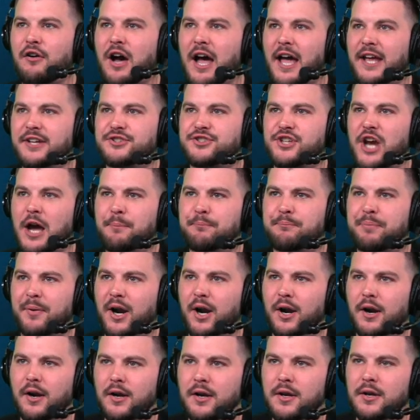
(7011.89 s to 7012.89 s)
line
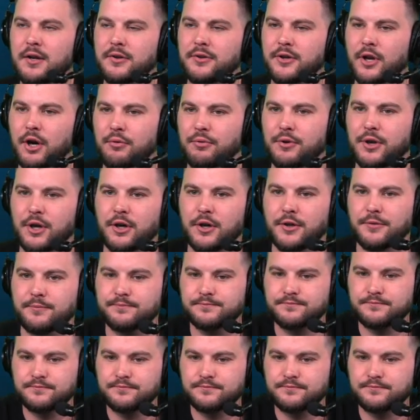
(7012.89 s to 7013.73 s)
jumper. No good.